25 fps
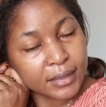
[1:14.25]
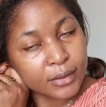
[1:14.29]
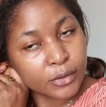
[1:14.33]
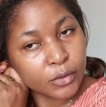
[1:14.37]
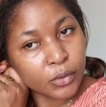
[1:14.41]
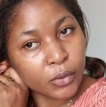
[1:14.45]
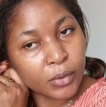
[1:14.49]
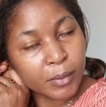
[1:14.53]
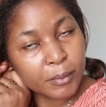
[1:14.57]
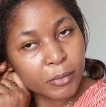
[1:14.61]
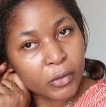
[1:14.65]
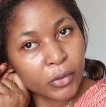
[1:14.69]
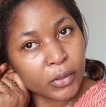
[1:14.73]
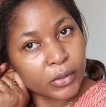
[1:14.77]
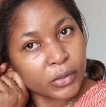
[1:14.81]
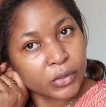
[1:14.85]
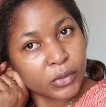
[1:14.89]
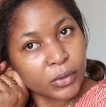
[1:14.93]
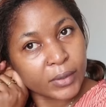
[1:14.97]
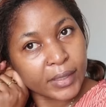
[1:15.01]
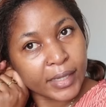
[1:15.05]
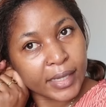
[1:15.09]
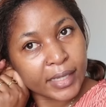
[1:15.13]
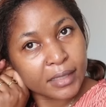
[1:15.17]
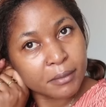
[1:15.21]
So I'm going
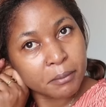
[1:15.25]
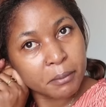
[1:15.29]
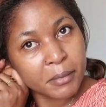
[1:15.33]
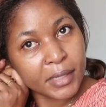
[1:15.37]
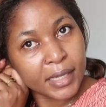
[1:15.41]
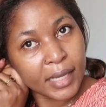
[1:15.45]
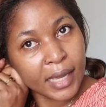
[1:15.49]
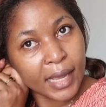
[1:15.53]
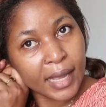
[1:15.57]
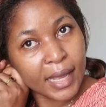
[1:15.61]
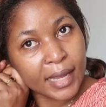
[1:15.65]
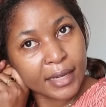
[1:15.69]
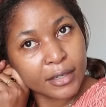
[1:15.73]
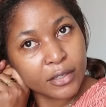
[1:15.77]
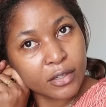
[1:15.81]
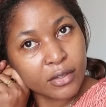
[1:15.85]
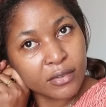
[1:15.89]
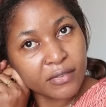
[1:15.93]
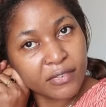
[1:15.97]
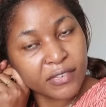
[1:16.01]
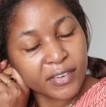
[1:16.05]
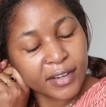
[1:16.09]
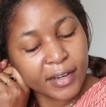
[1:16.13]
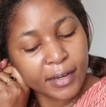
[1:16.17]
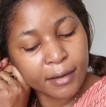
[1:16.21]
to get me a new
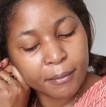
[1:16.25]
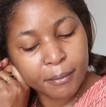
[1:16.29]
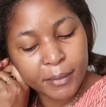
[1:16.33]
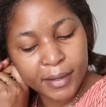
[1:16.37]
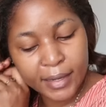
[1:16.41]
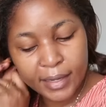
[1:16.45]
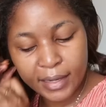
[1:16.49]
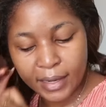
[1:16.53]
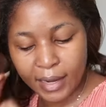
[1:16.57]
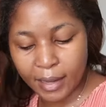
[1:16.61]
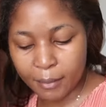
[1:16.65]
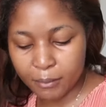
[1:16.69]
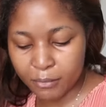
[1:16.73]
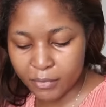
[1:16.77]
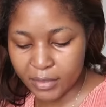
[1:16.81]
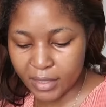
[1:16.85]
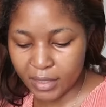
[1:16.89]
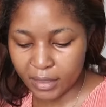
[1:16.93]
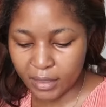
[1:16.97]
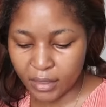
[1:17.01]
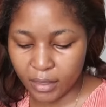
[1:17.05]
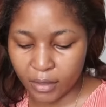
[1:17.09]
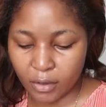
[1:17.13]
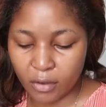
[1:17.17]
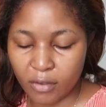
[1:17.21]
frying pan. I'm
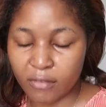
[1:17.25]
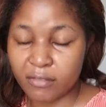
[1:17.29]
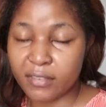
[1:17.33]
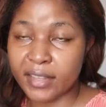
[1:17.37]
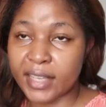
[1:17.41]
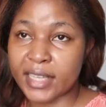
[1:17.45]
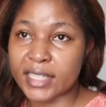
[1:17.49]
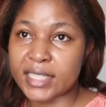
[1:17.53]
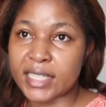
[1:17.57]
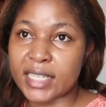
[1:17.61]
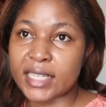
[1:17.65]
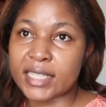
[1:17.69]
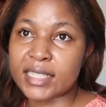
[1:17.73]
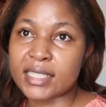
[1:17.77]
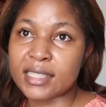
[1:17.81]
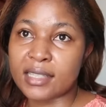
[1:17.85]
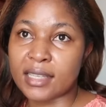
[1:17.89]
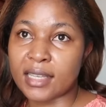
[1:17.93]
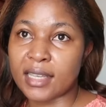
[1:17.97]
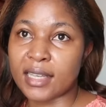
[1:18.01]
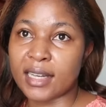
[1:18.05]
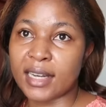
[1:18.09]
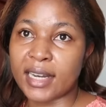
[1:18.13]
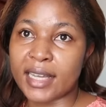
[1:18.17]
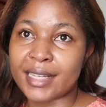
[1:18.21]
thinking of getting
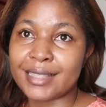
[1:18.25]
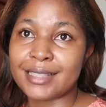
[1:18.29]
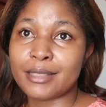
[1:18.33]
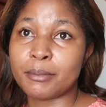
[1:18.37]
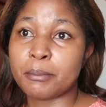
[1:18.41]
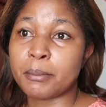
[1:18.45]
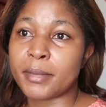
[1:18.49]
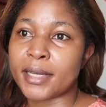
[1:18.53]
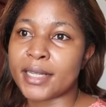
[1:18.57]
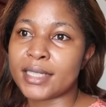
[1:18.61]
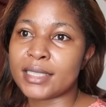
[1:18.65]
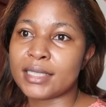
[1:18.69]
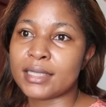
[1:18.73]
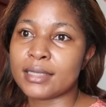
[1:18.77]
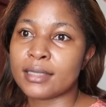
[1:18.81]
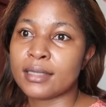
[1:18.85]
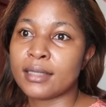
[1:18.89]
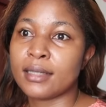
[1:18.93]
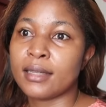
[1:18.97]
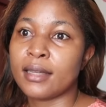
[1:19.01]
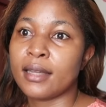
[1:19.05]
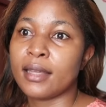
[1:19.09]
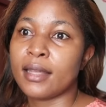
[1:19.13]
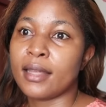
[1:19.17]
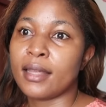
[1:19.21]
skillets, but
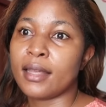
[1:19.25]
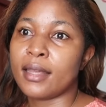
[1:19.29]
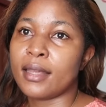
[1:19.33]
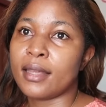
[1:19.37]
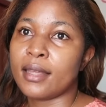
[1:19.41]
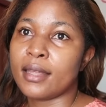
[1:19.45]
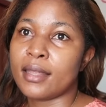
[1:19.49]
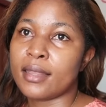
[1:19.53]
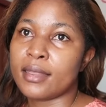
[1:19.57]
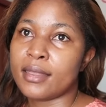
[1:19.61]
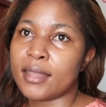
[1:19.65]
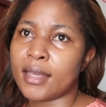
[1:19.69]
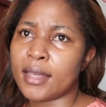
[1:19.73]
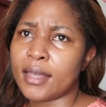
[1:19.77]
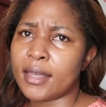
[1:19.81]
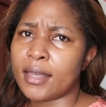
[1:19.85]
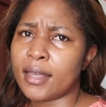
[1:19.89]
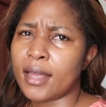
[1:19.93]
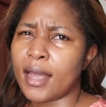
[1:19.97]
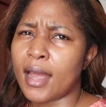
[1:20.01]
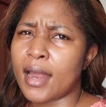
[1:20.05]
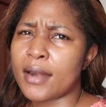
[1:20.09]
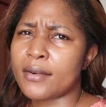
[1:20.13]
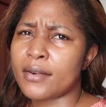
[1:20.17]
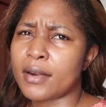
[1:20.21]

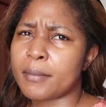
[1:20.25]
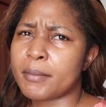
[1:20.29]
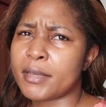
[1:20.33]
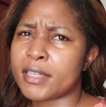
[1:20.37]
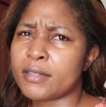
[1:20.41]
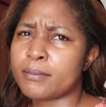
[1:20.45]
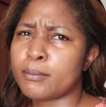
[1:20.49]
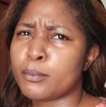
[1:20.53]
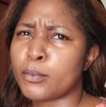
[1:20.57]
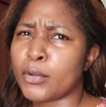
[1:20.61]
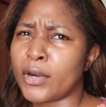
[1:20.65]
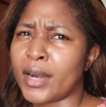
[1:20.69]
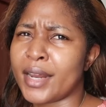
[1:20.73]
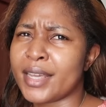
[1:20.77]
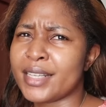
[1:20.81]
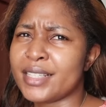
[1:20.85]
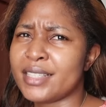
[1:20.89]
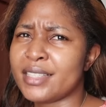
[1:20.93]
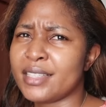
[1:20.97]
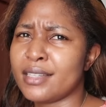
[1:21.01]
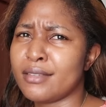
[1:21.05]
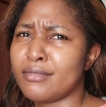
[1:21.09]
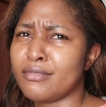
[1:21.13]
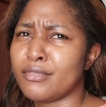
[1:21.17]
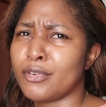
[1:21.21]
they are a bit
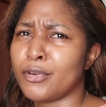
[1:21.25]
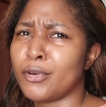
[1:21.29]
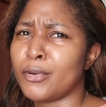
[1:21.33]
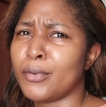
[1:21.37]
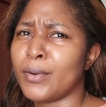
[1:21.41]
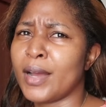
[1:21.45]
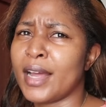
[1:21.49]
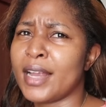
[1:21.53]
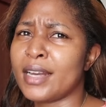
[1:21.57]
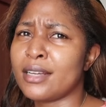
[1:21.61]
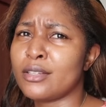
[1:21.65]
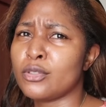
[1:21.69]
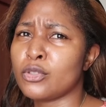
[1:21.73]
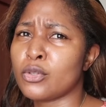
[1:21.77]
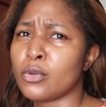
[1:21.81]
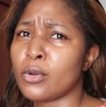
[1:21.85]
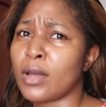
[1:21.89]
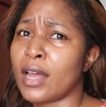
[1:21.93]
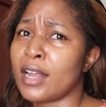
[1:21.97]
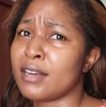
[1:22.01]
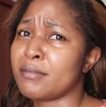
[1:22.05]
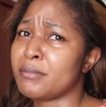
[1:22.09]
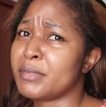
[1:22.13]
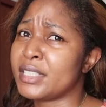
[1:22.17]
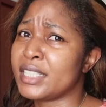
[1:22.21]
pricey for one, so
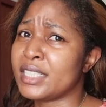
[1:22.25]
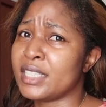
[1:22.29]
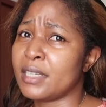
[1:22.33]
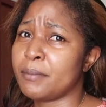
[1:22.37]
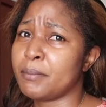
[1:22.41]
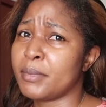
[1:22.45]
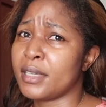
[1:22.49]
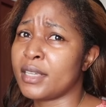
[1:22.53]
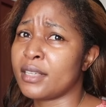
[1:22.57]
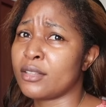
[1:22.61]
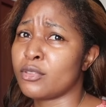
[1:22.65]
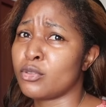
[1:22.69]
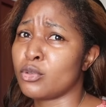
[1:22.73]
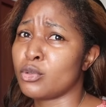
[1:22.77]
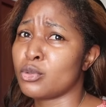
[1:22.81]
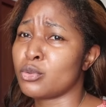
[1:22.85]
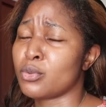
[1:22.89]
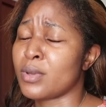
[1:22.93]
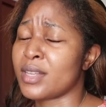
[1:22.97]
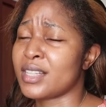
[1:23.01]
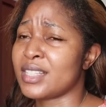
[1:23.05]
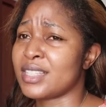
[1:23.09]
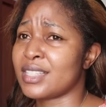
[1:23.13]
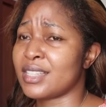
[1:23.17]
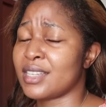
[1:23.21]
I'll be shipping those
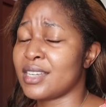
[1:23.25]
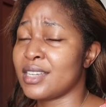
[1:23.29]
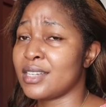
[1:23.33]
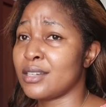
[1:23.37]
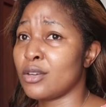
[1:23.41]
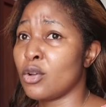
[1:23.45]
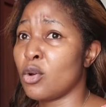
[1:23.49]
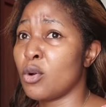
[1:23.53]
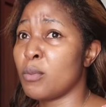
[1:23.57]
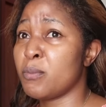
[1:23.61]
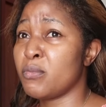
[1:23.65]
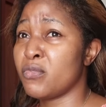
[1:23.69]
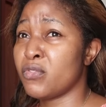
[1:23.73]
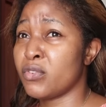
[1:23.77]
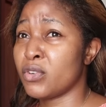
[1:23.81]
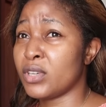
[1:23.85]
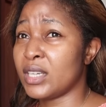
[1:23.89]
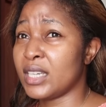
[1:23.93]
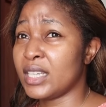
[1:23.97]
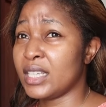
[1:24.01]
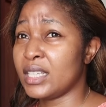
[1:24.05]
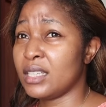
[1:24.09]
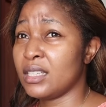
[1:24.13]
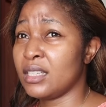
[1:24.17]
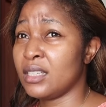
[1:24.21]
ones in,
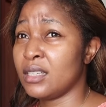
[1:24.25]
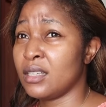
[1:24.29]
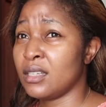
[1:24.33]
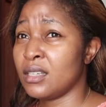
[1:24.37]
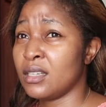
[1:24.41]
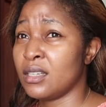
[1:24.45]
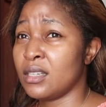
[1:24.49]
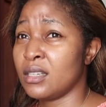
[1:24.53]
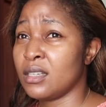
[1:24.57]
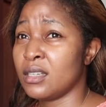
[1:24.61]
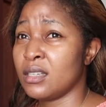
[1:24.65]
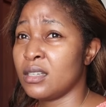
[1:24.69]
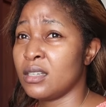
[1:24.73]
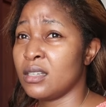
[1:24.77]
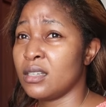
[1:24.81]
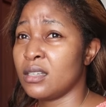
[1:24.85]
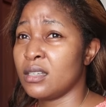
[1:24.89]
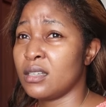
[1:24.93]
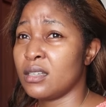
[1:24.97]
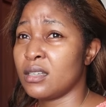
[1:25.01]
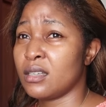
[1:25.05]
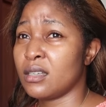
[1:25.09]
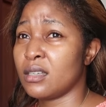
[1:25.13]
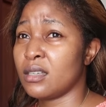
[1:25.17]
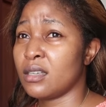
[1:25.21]
hopefully.
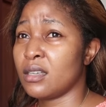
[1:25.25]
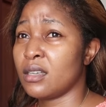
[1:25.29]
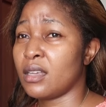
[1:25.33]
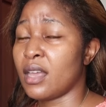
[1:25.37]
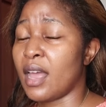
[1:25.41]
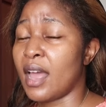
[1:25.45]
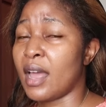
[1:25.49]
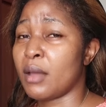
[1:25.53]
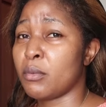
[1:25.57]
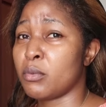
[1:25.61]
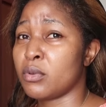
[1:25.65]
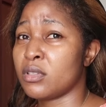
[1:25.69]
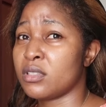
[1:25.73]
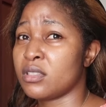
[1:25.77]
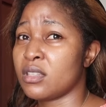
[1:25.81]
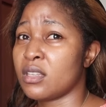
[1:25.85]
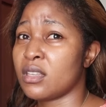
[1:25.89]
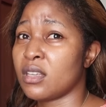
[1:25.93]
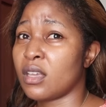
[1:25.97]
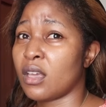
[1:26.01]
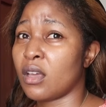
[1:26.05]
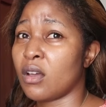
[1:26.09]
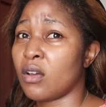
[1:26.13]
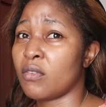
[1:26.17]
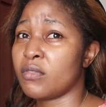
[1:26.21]
Yeah, I was
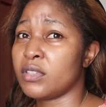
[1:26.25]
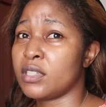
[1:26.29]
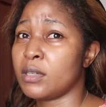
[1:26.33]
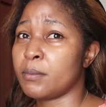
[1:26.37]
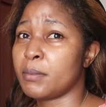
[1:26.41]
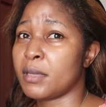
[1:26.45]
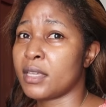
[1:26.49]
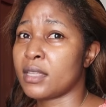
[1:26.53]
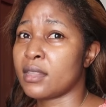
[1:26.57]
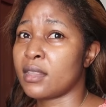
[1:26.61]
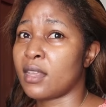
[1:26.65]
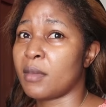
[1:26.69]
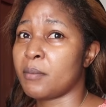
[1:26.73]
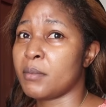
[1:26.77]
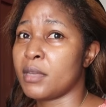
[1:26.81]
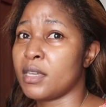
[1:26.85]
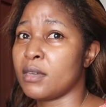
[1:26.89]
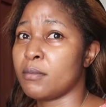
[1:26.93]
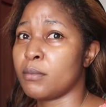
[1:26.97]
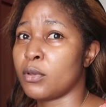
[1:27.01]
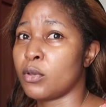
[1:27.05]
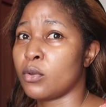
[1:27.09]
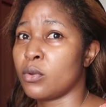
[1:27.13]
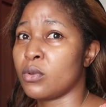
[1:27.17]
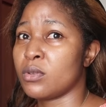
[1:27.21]
thinking of shipping them in
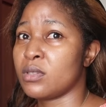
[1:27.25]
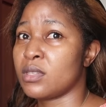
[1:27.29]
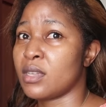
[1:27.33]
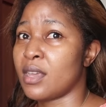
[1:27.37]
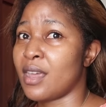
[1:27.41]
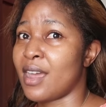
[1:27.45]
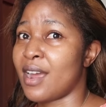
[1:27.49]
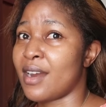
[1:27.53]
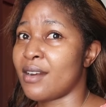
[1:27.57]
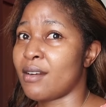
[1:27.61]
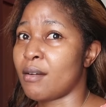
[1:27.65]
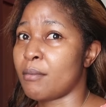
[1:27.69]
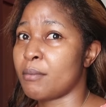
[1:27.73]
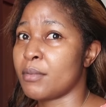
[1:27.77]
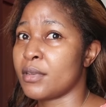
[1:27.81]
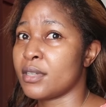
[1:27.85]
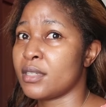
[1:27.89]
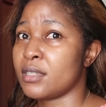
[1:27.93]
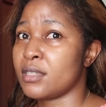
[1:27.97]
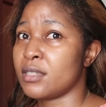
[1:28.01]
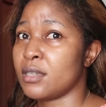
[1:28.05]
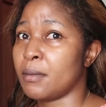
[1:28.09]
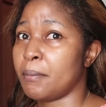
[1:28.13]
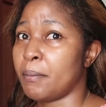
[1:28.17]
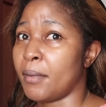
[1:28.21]
because they are a
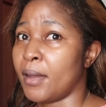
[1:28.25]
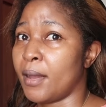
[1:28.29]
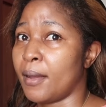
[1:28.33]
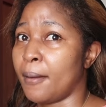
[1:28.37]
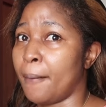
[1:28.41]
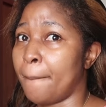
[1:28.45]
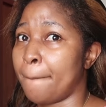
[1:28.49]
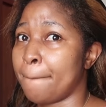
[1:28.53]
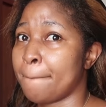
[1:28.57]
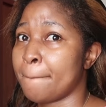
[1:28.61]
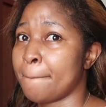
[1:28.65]
bit cheaper.